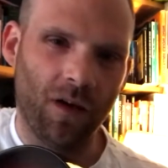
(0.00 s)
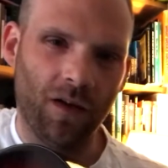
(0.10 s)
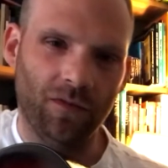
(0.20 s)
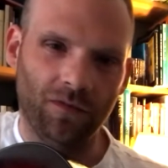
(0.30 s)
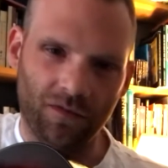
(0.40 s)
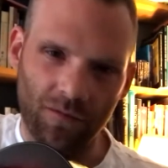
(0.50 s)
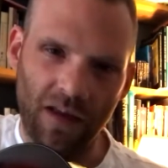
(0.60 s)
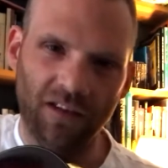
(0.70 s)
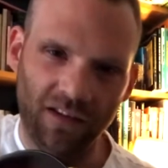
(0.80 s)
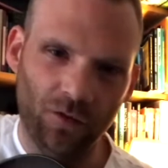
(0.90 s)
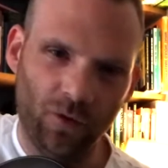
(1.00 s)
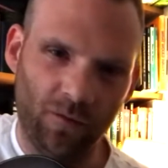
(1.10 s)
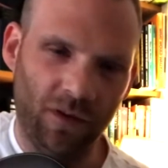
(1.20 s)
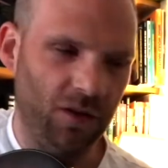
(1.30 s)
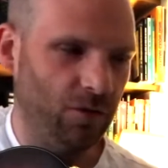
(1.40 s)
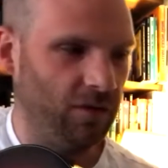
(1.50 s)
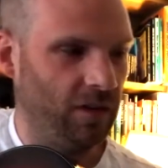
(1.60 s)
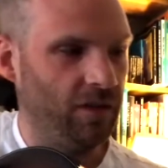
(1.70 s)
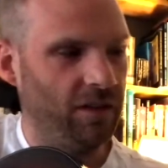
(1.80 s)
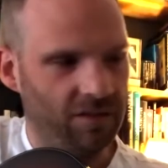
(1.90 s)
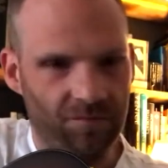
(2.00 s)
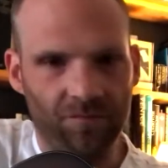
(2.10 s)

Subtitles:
and the melody that we've been using, this.